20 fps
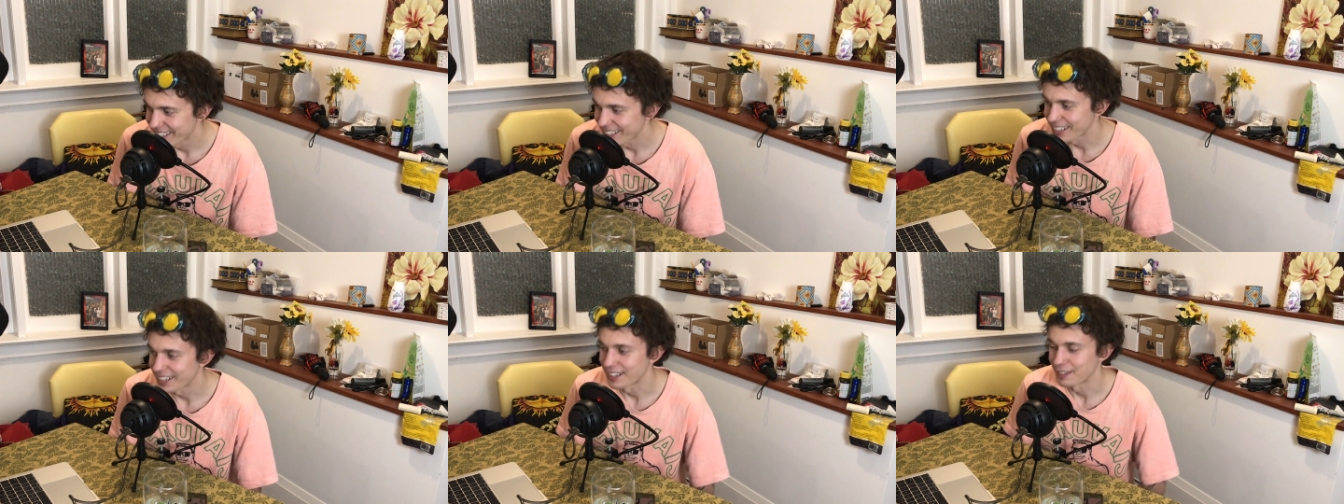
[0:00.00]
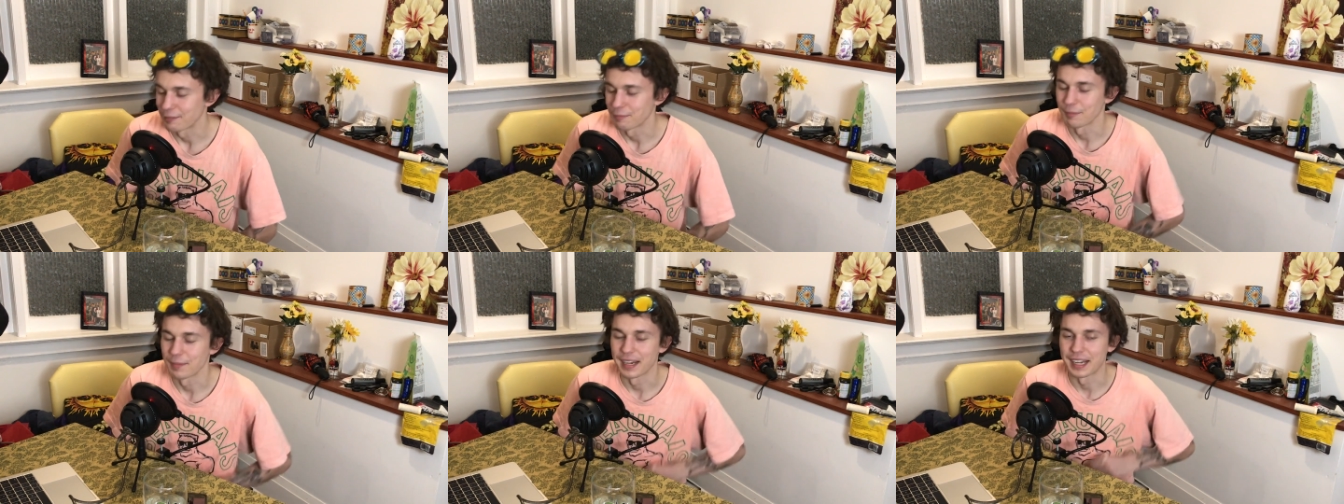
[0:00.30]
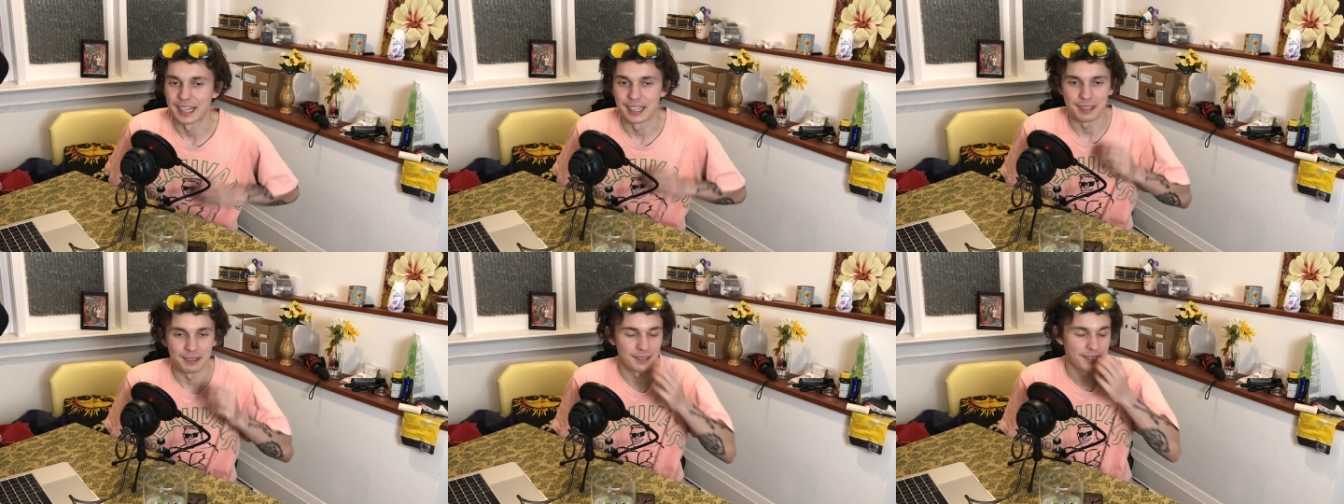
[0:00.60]
Oh,
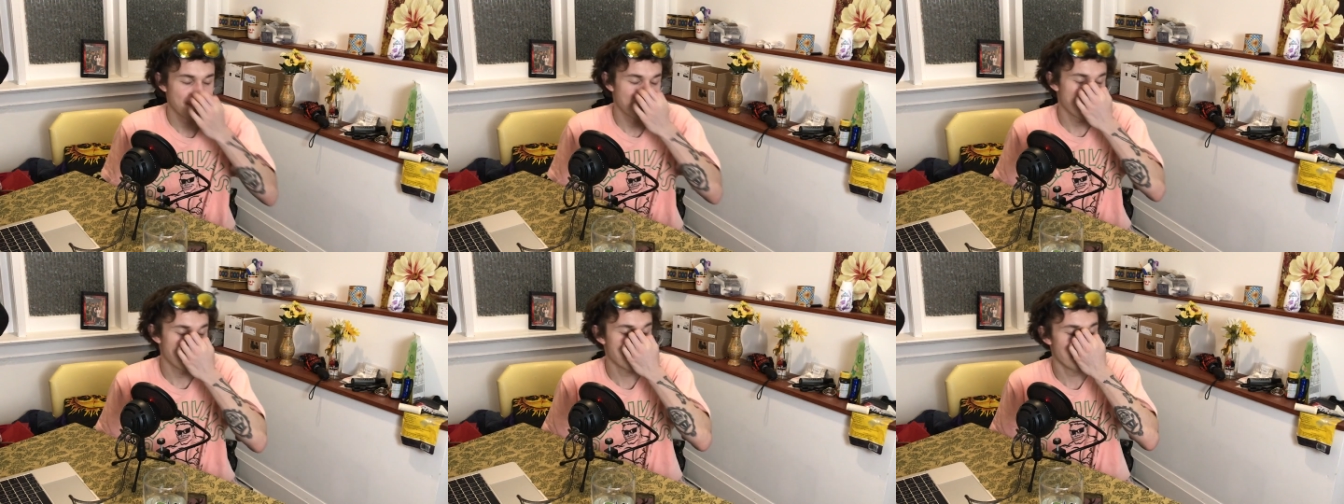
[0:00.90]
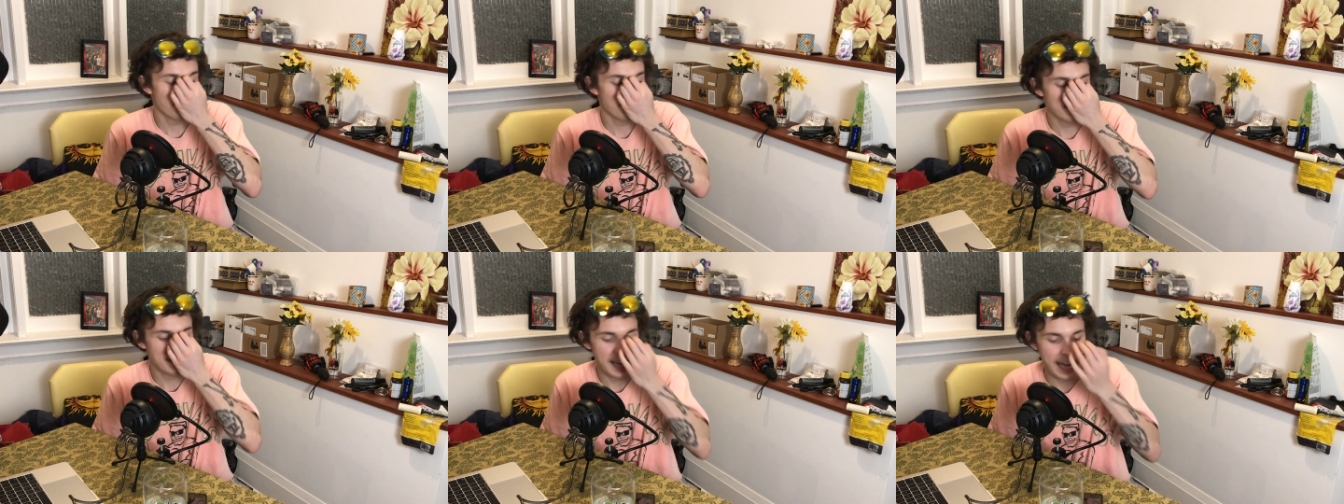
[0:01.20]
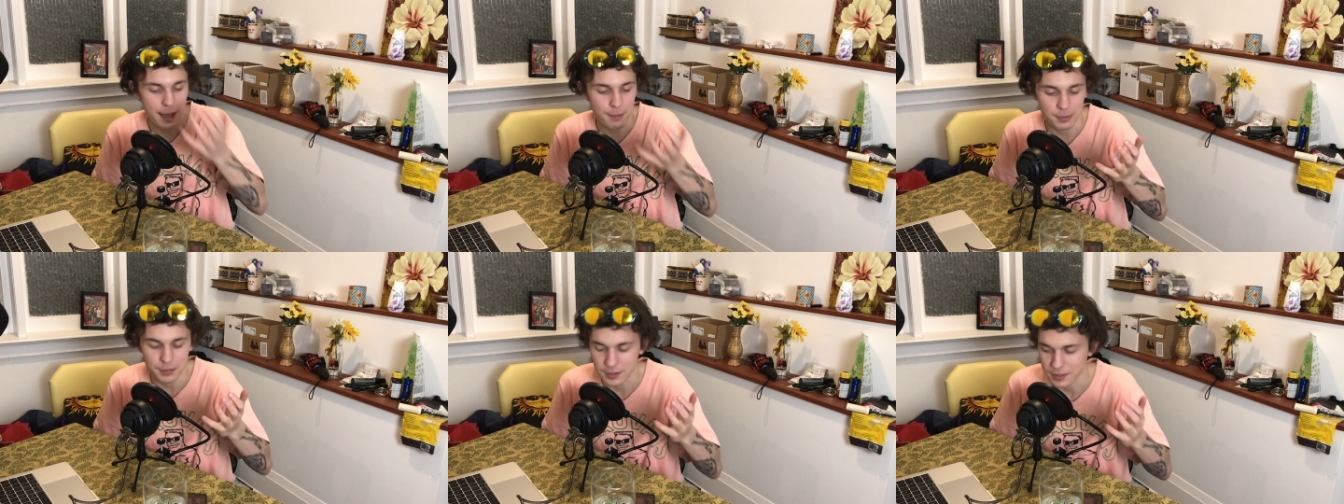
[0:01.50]
man. This always
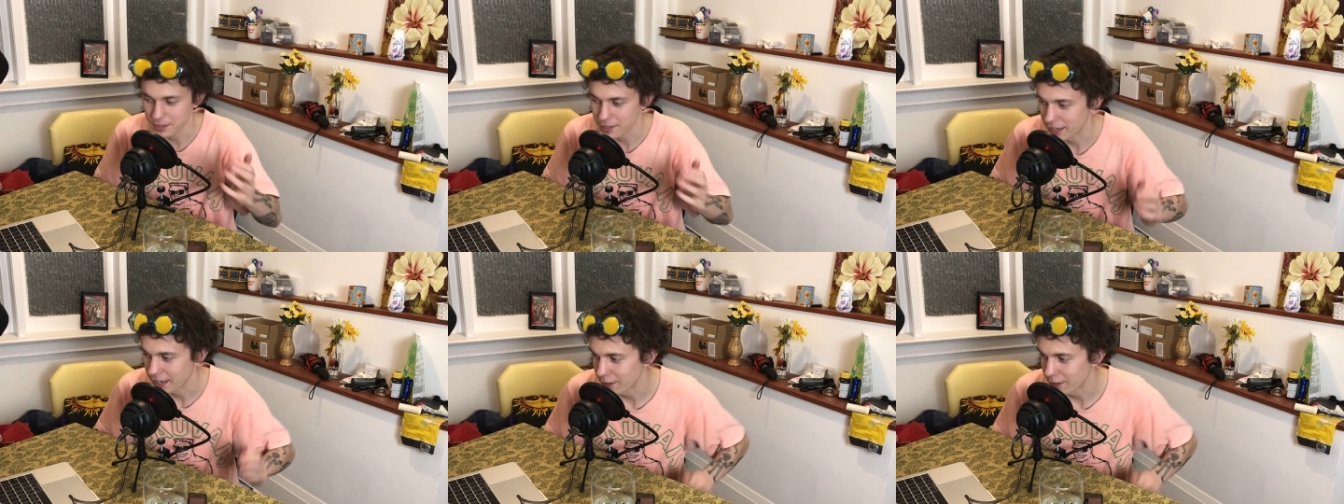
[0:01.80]
happens.